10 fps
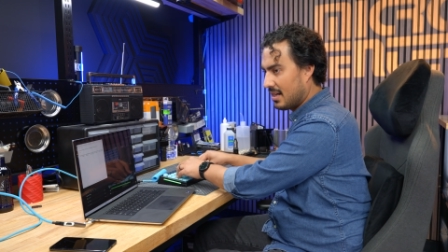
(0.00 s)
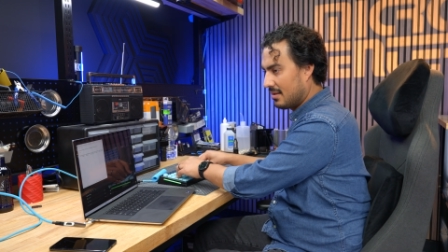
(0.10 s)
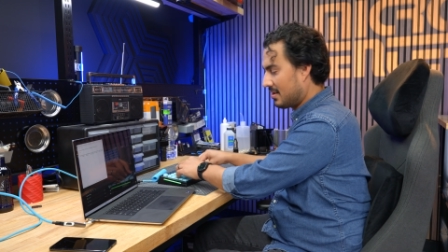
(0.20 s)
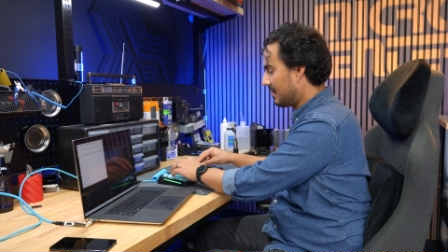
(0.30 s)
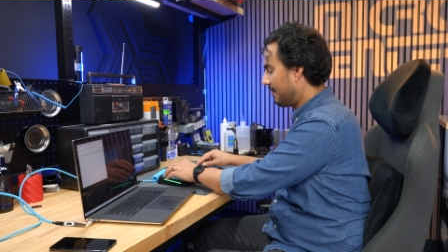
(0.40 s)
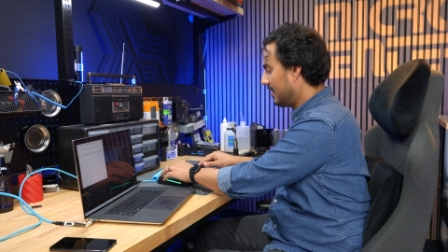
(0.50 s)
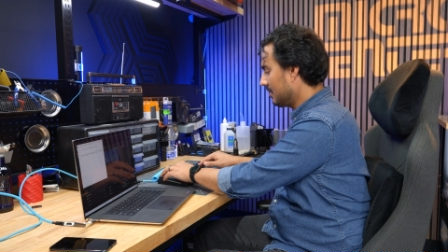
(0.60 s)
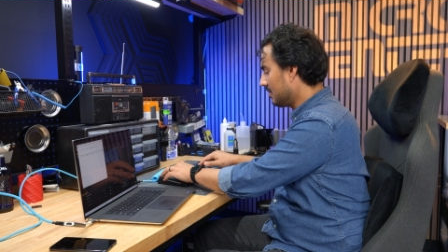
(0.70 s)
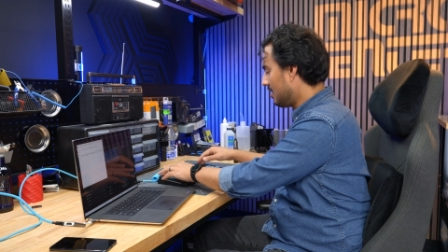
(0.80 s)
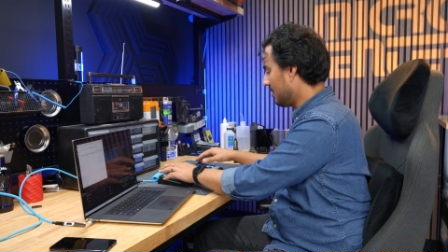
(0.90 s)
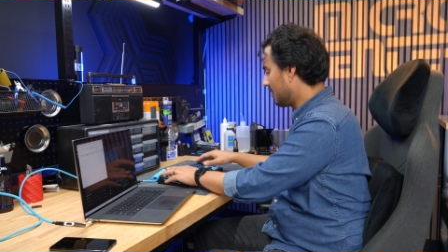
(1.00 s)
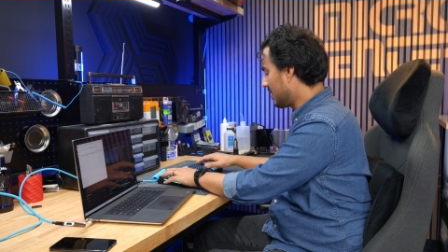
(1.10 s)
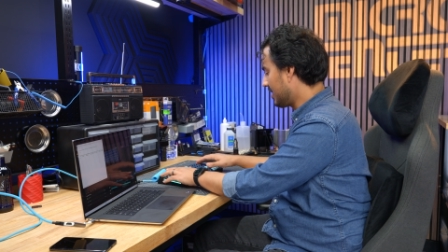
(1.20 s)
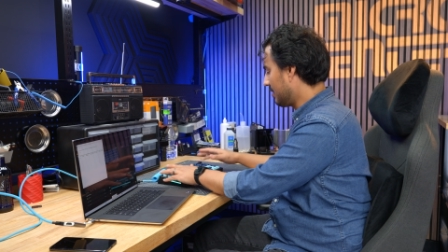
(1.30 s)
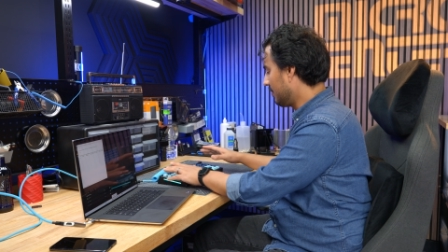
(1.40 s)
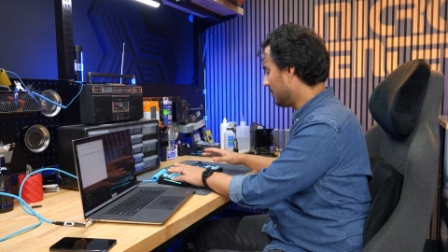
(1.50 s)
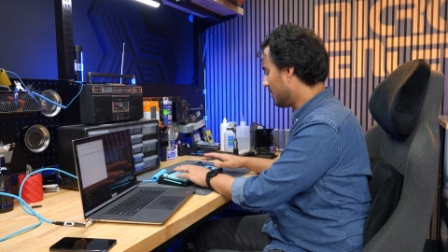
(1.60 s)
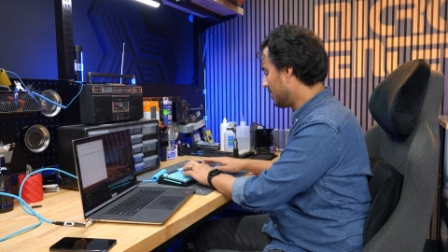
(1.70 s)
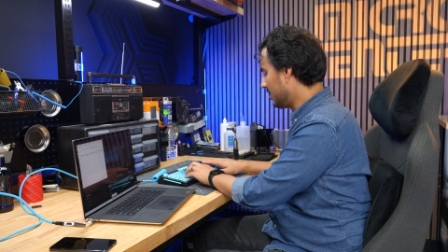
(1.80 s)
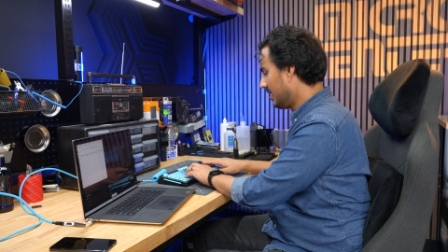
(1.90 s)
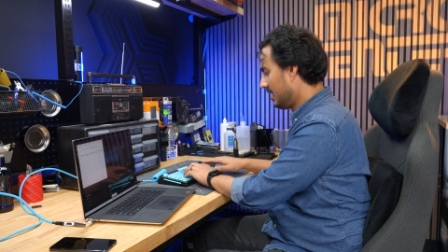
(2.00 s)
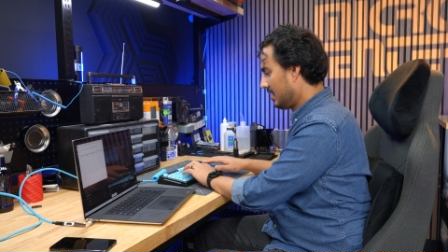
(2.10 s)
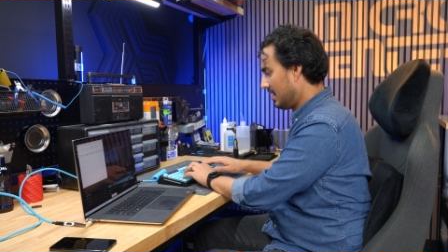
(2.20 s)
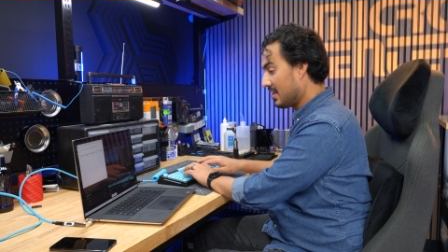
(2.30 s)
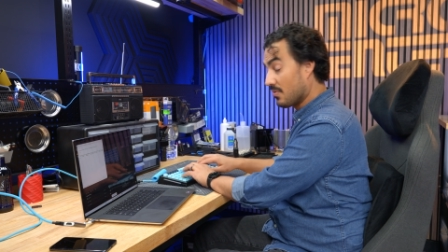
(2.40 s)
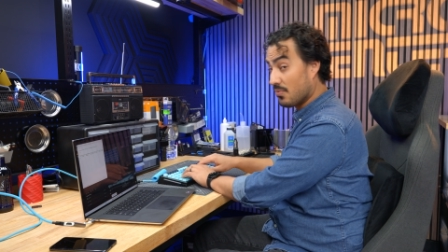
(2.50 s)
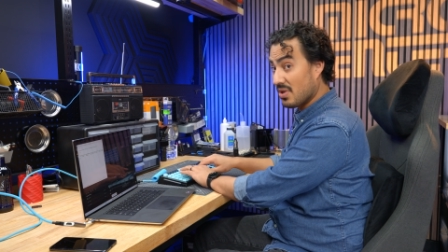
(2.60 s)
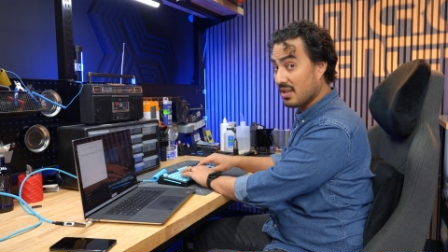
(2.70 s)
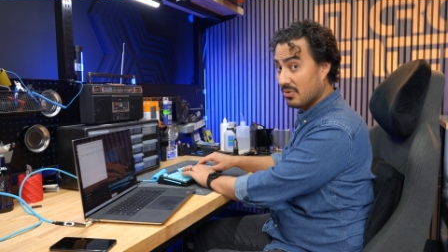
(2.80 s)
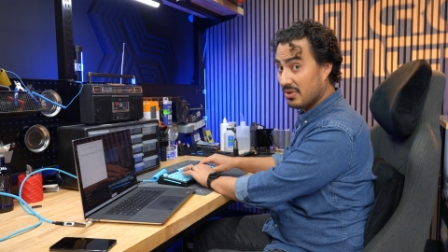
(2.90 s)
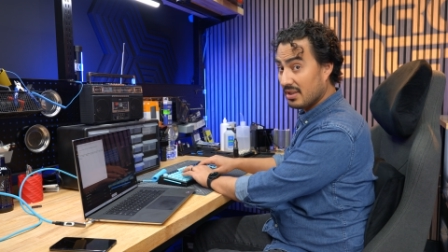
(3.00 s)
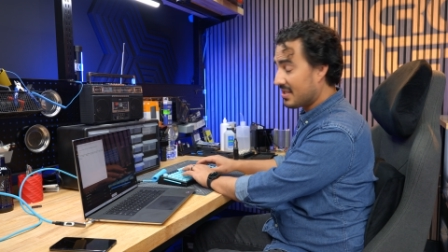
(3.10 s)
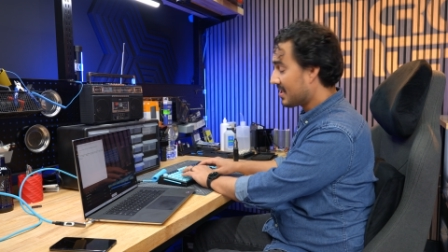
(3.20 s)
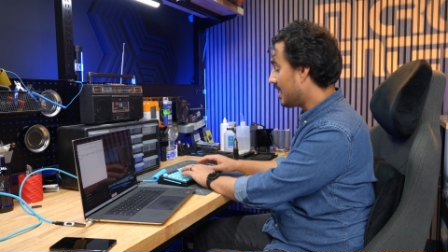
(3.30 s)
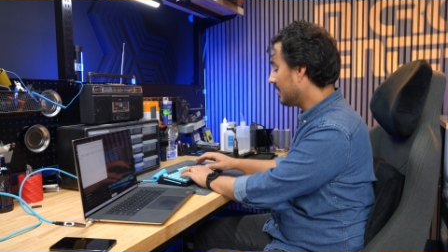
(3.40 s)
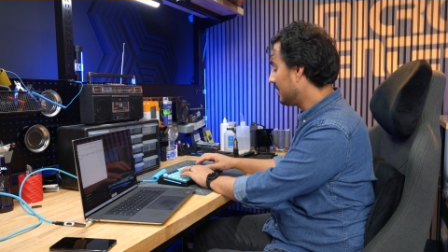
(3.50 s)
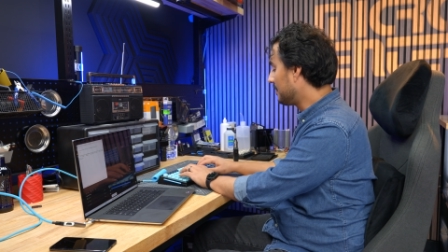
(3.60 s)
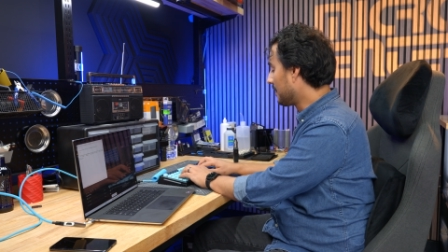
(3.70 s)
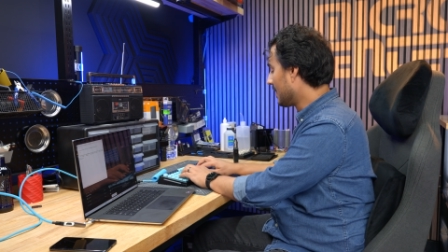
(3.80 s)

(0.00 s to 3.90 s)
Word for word: I can just feel all across the board. It's really, really solid.